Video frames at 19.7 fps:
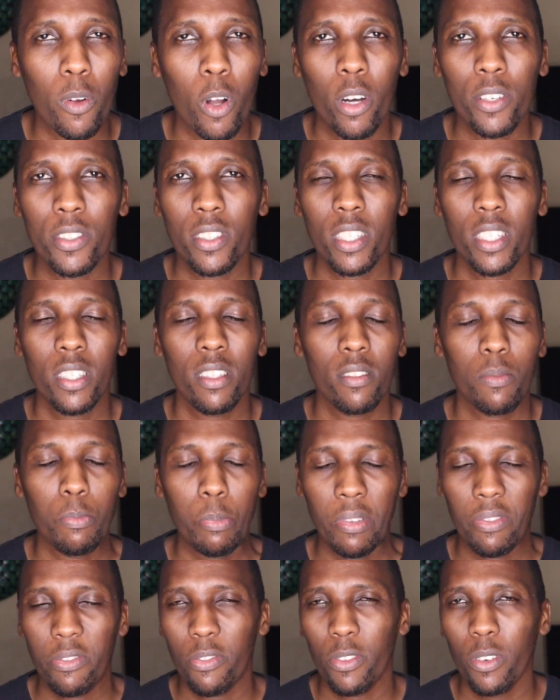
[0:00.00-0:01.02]
courses
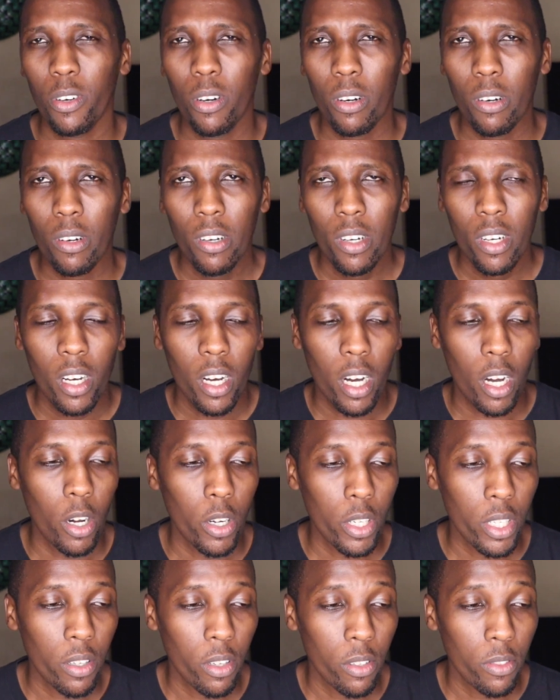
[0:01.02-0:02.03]
before,
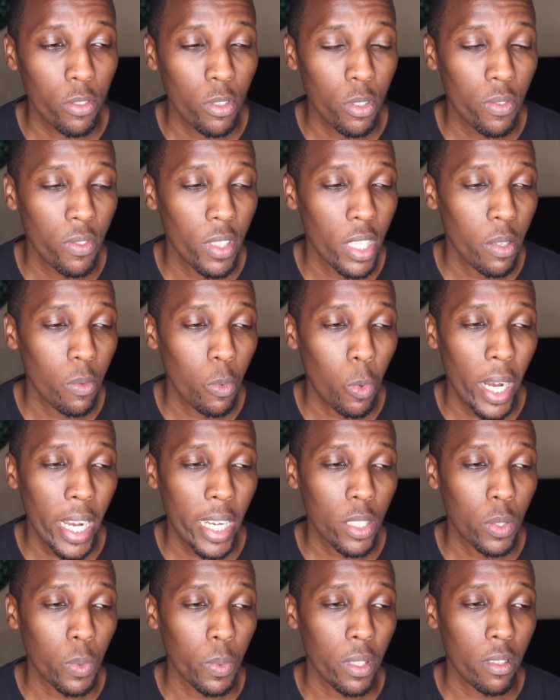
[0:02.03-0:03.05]
or even
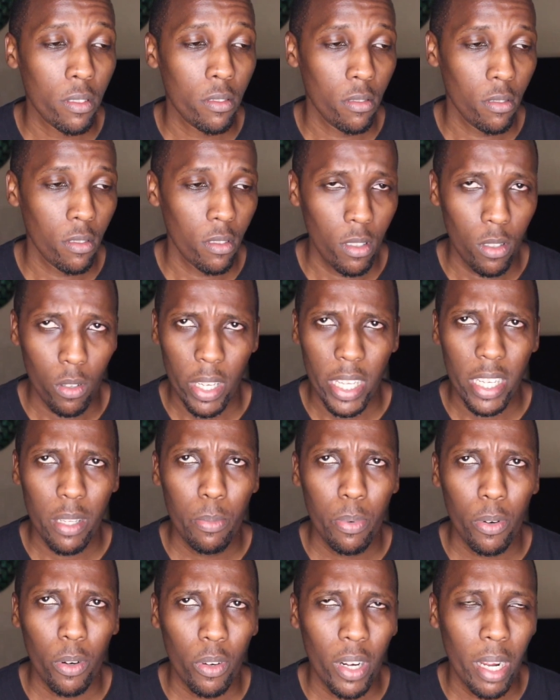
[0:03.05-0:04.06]
worked with, you know, any
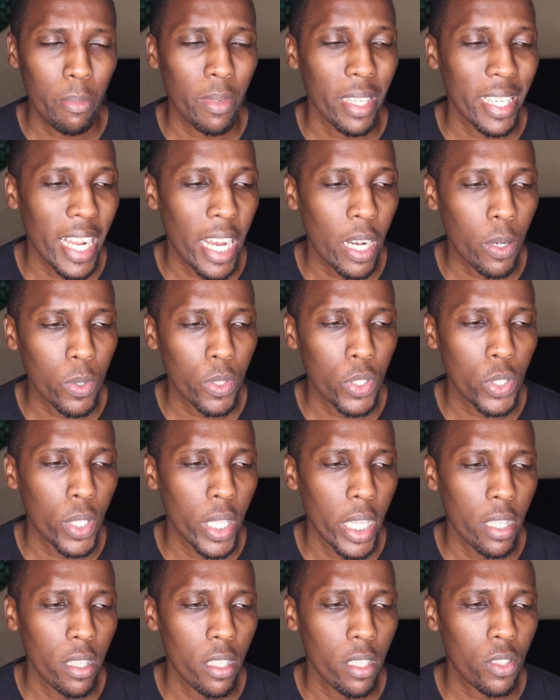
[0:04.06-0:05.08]
programming
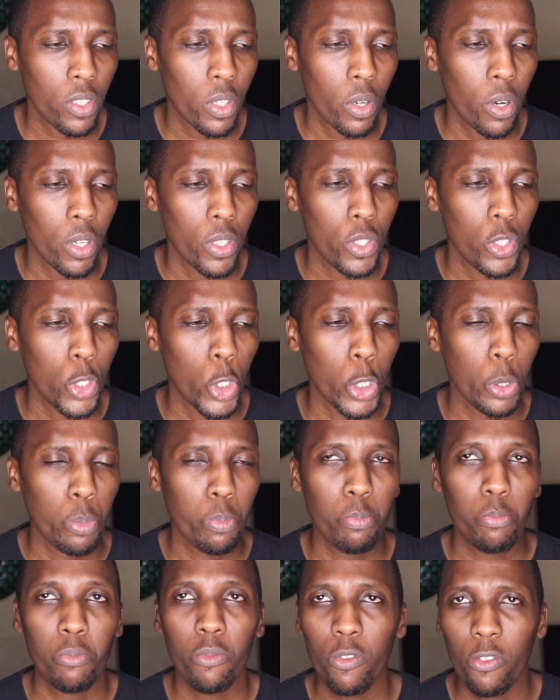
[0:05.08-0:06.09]
language, then this course
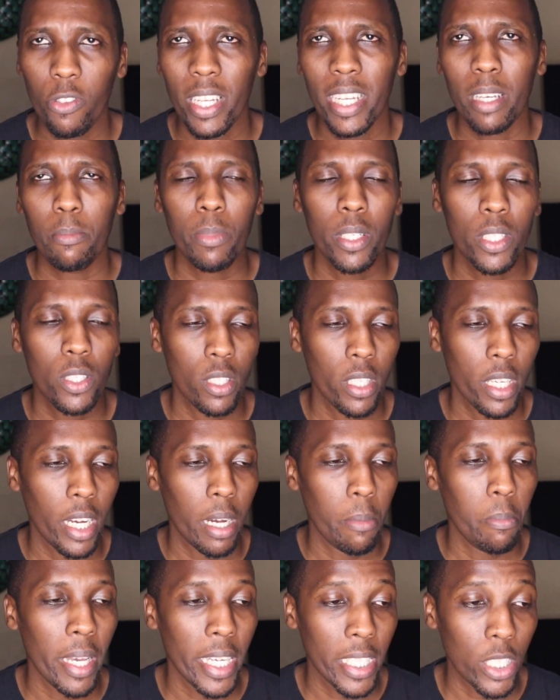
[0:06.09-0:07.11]
should feel a bit
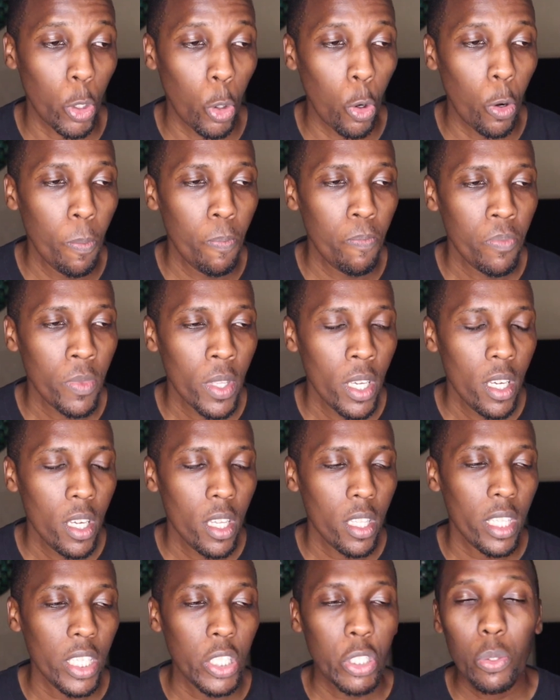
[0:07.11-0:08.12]
at home.
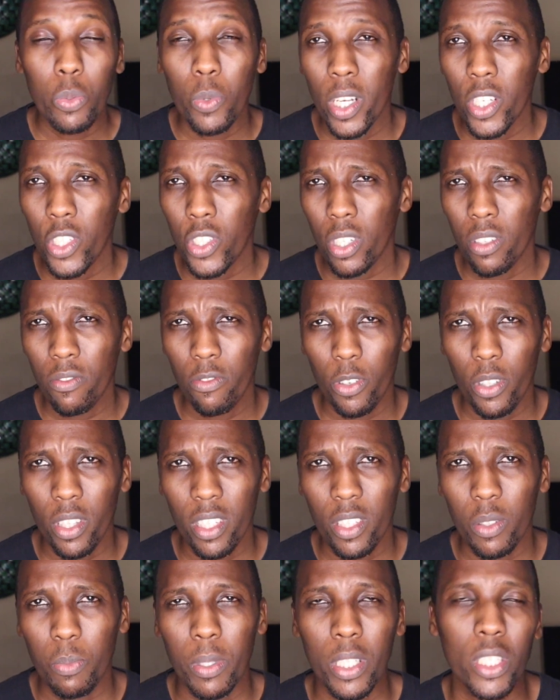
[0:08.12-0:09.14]
The duration for
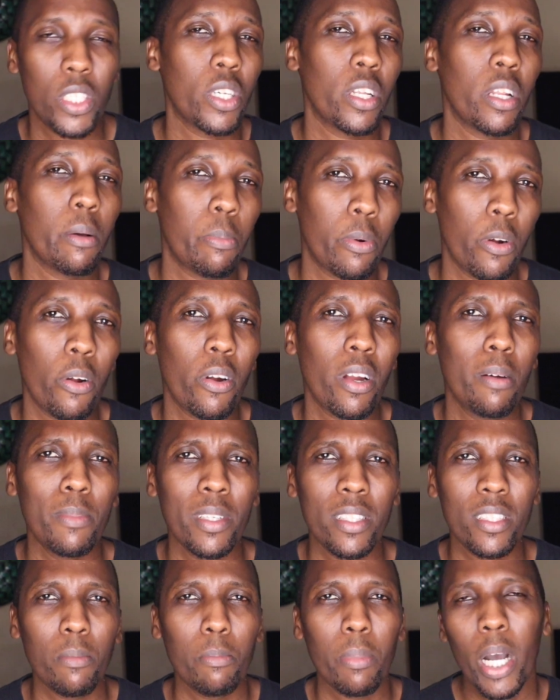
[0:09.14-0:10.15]
this particular program,
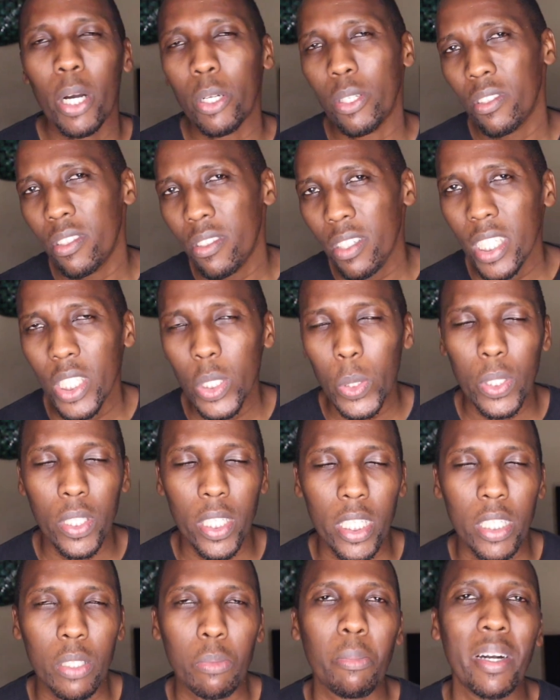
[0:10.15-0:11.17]
it's about 3 to
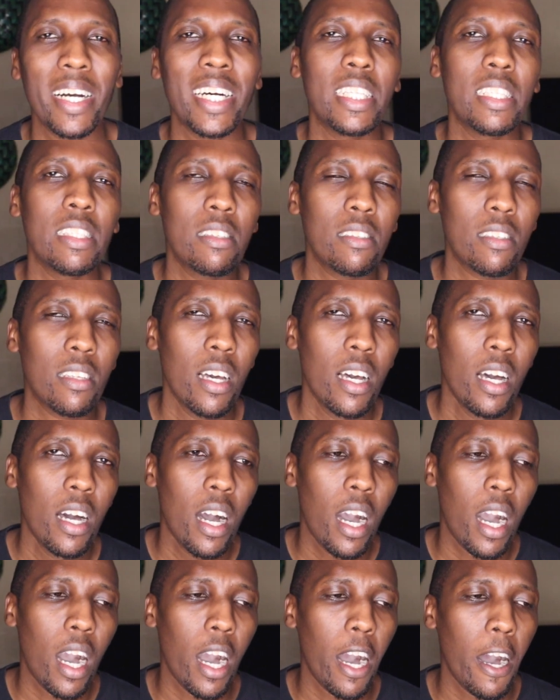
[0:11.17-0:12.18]
6 months,
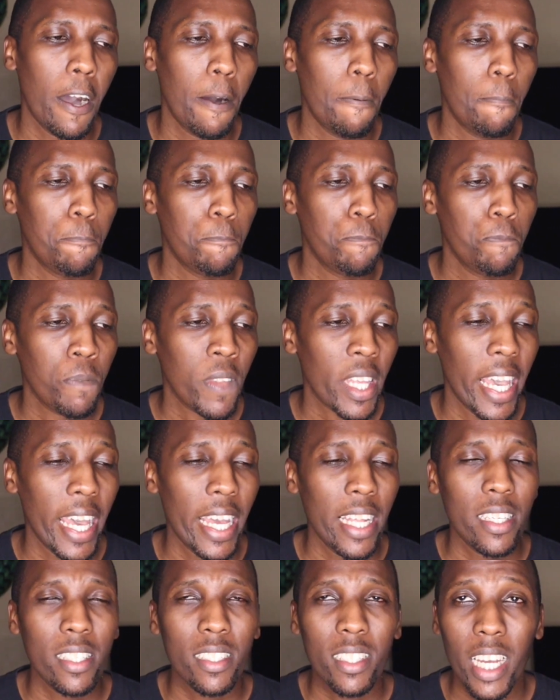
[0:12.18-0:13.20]
and
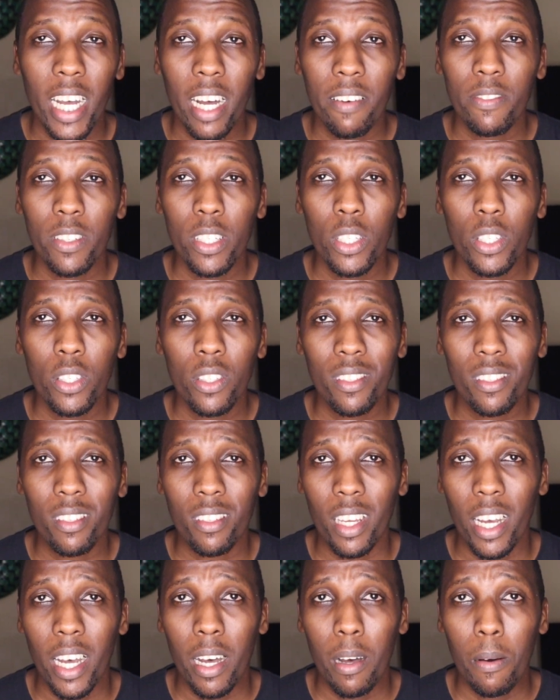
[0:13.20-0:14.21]
it
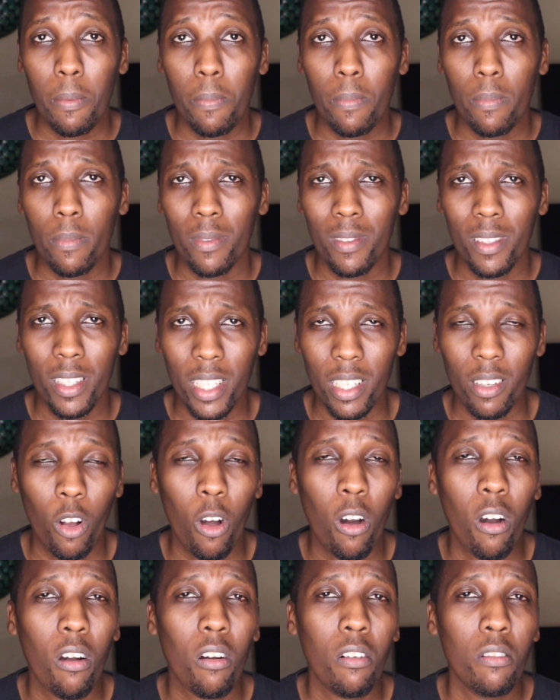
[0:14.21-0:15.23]
covers the
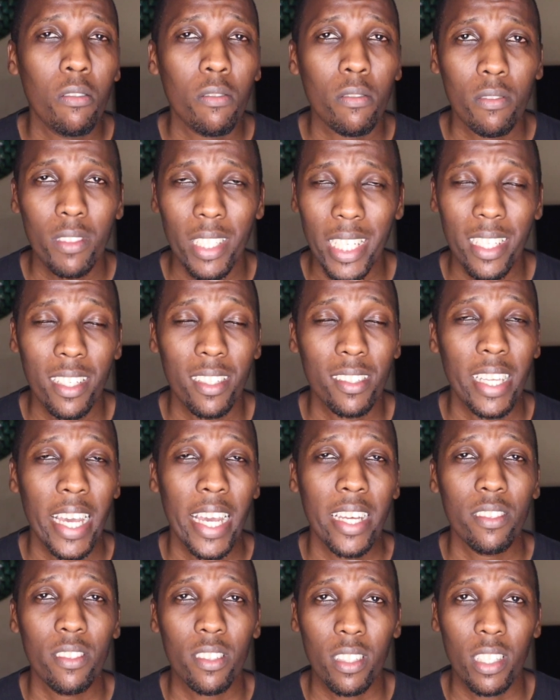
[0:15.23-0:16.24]
core data
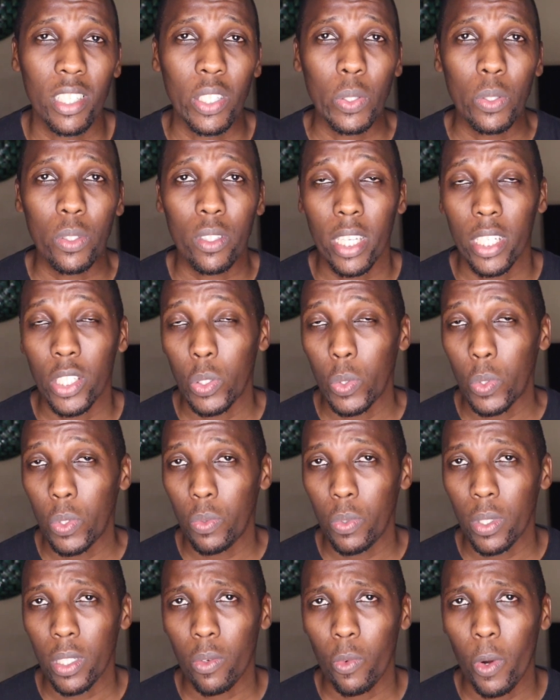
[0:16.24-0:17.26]
science skills that you
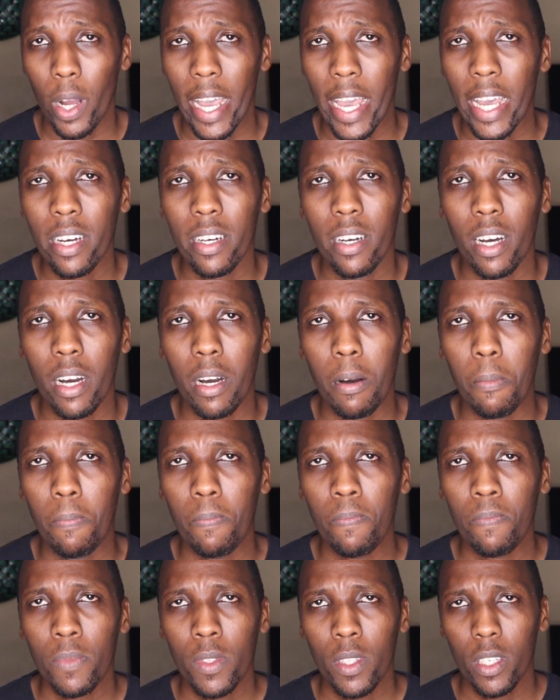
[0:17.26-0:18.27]
would require
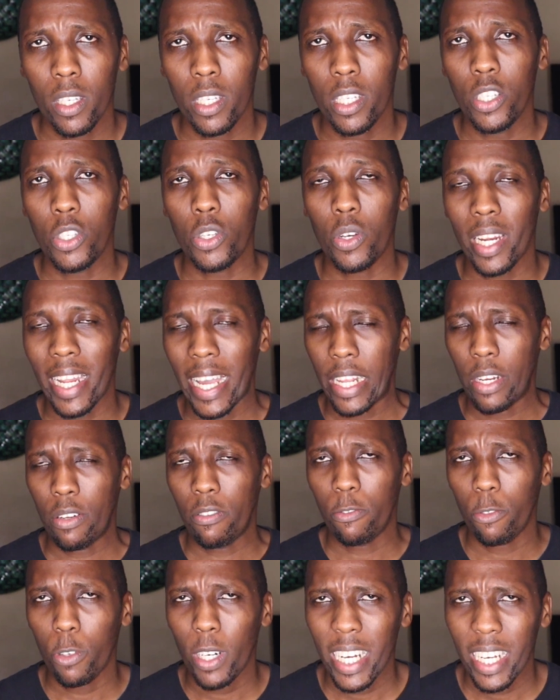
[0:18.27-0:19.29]
in your line
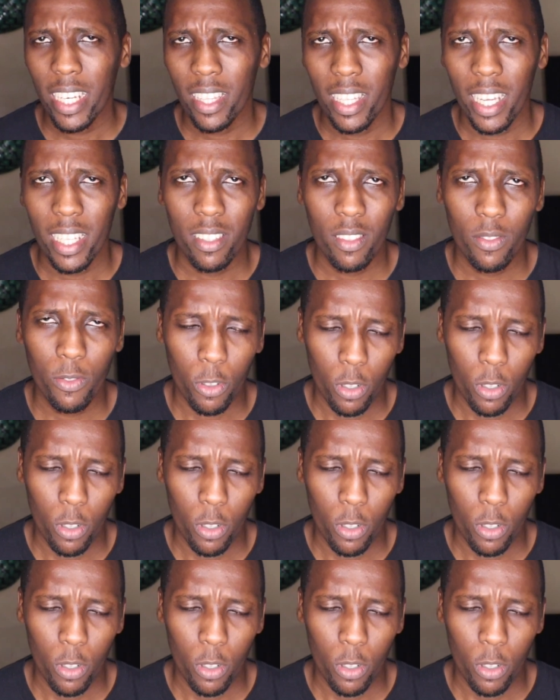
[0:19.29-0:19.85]
of work. That's